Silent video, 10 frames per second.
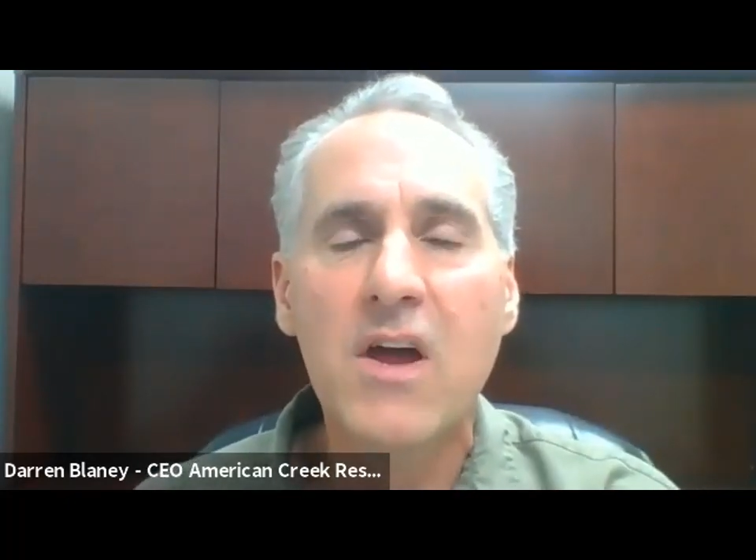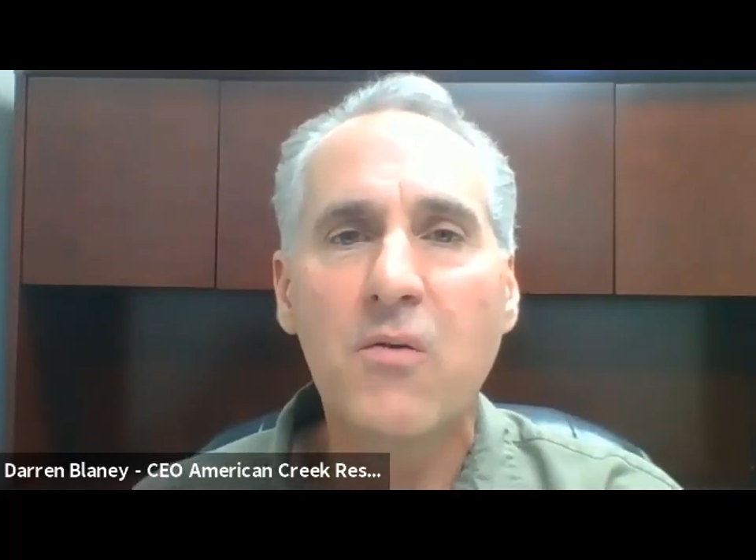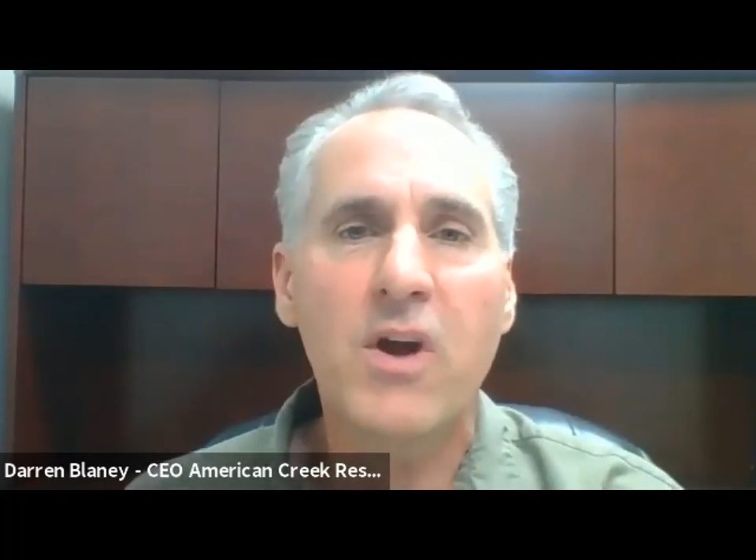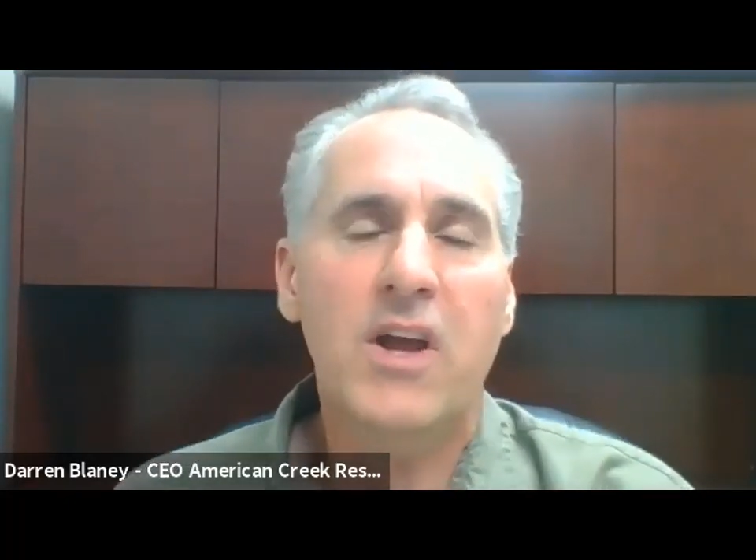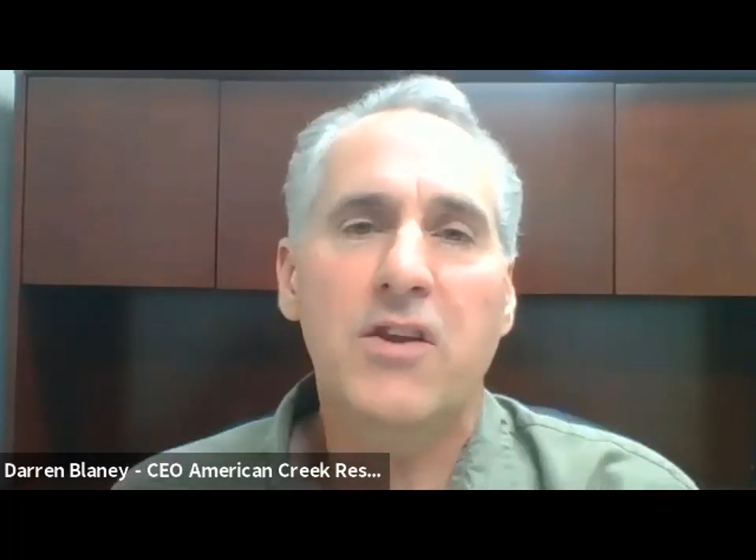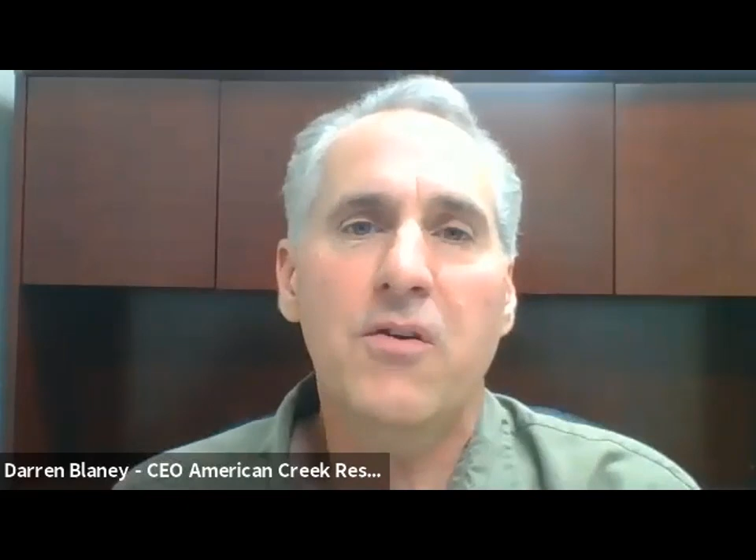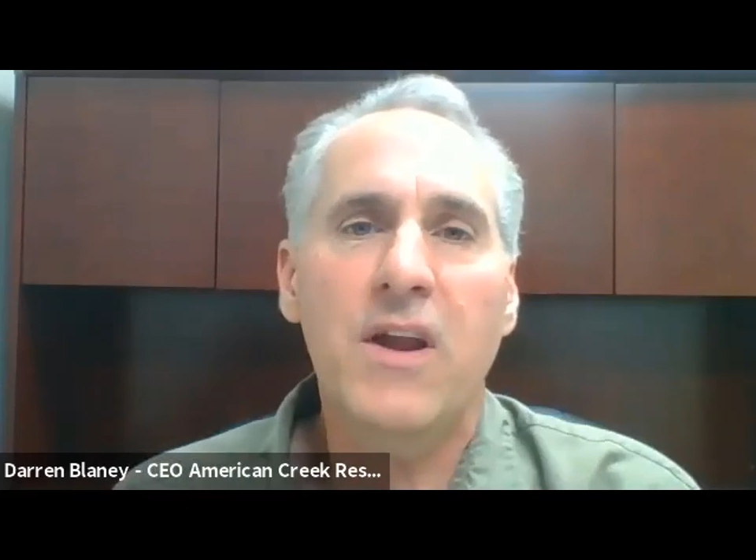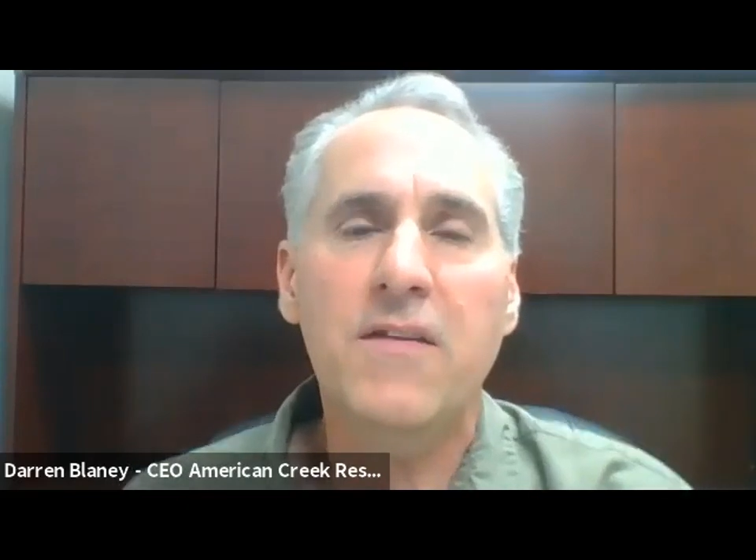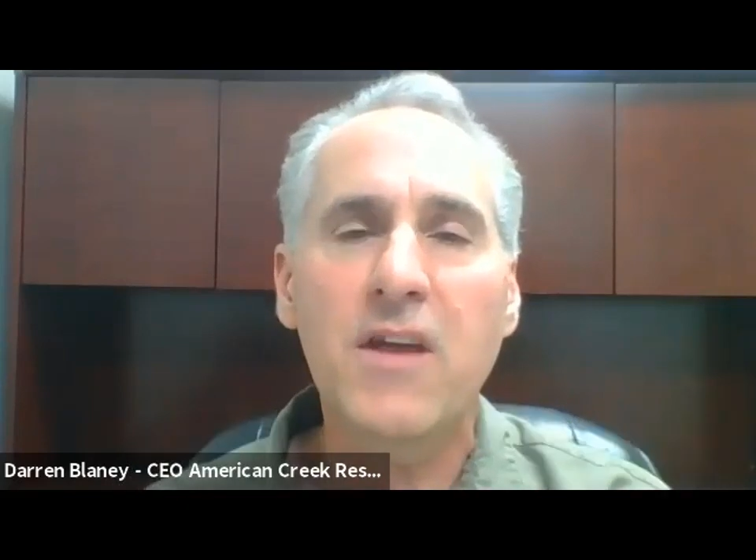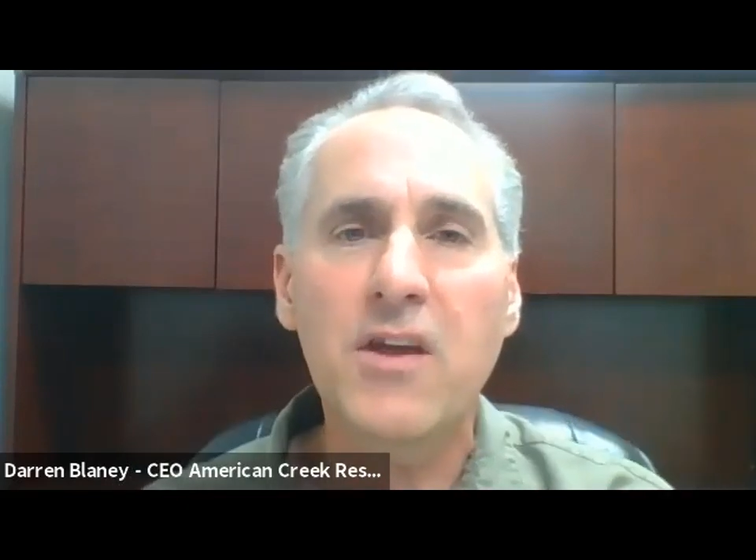where you could do
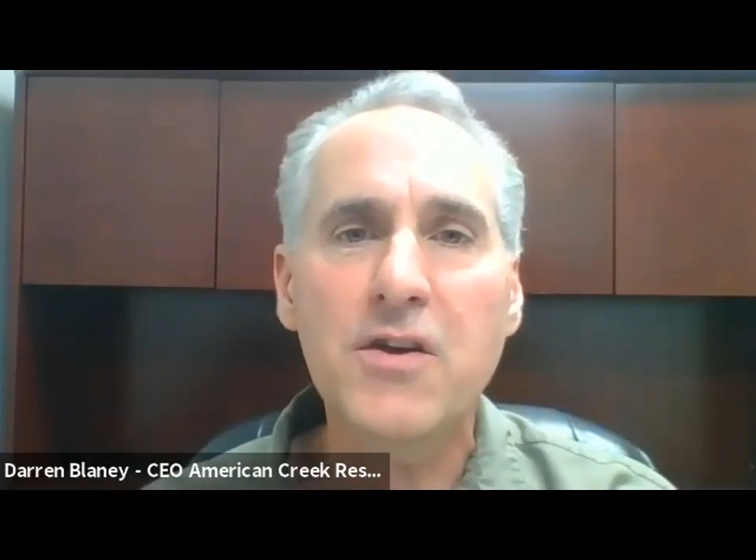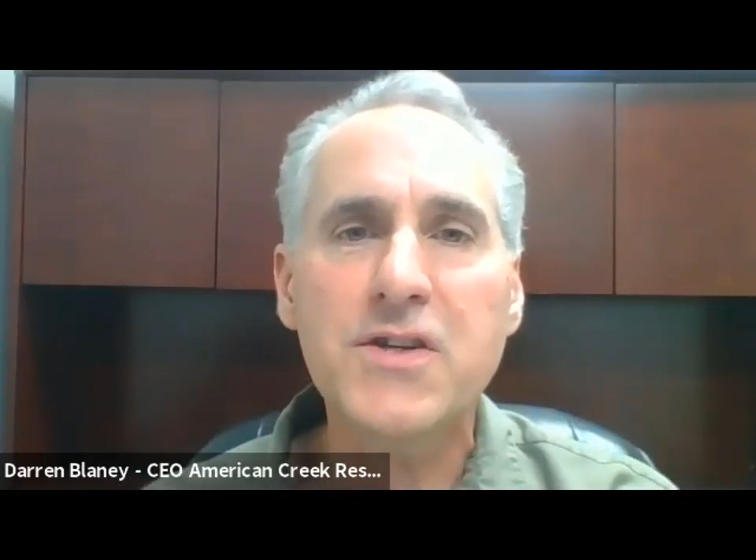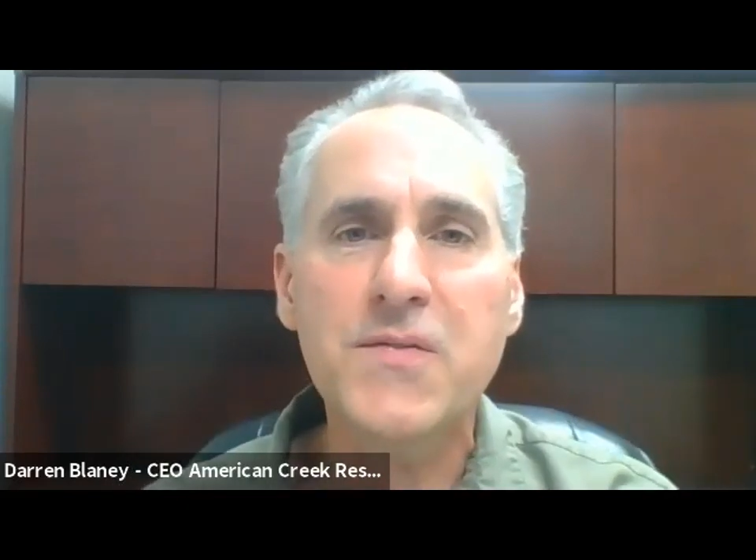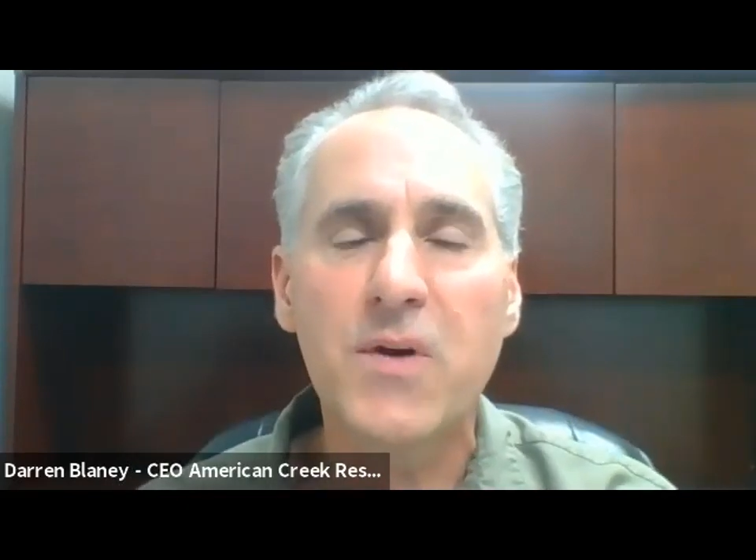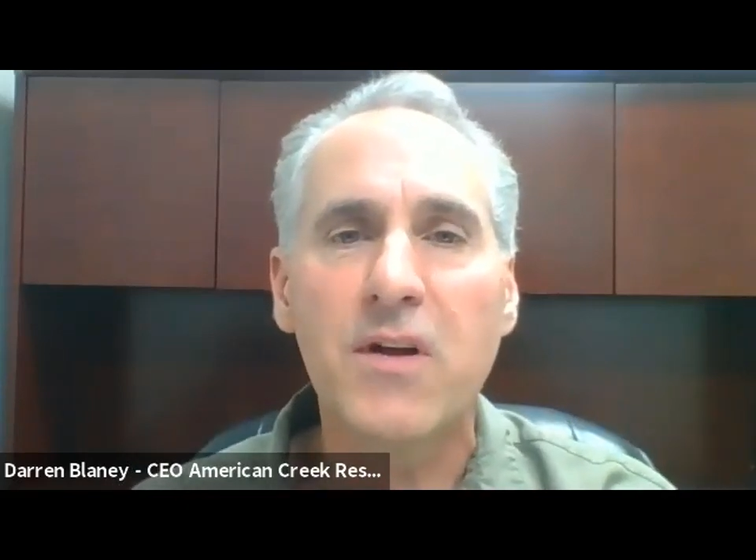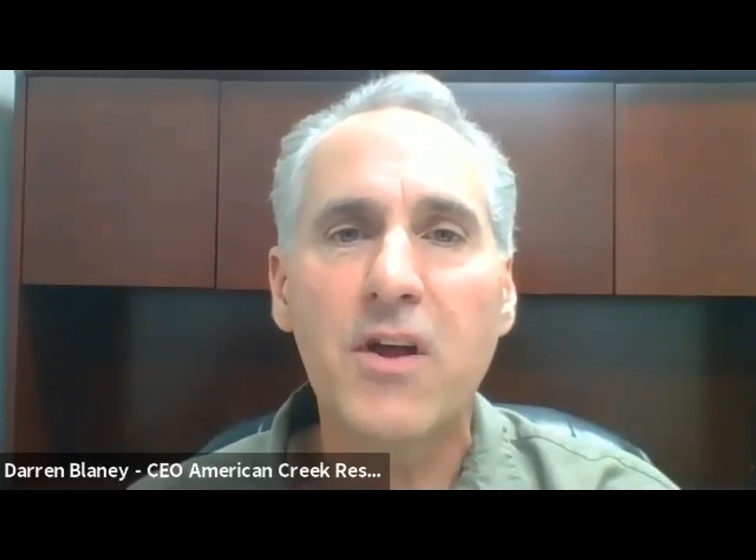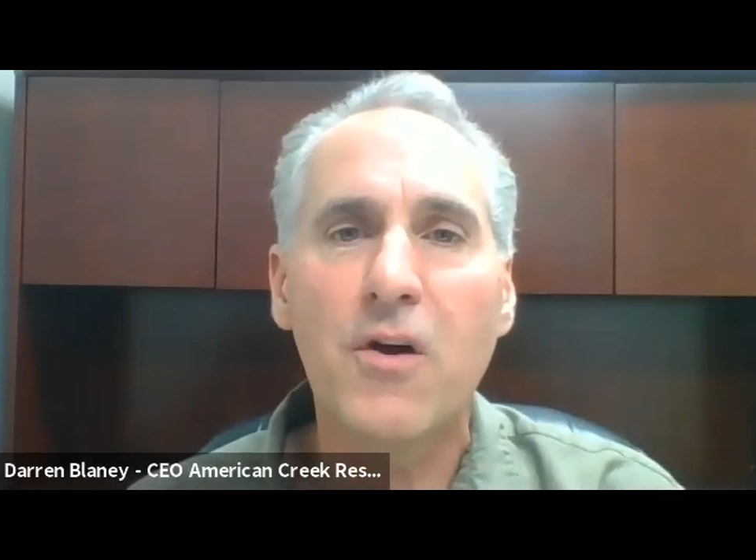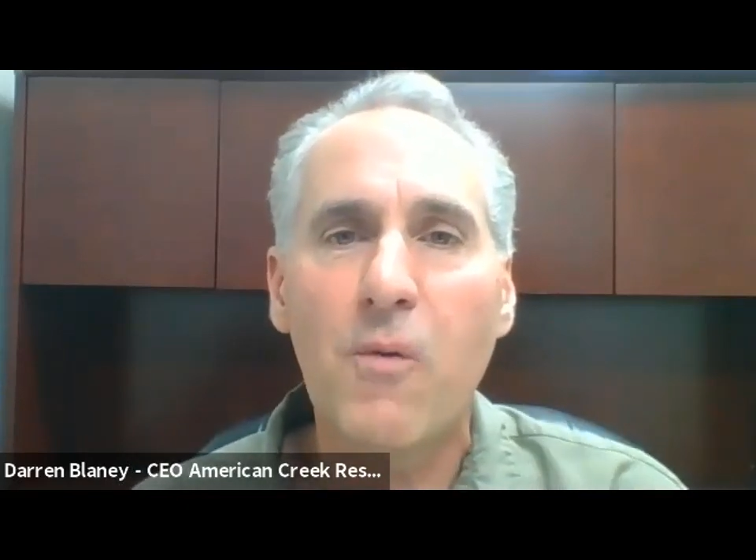anything useful.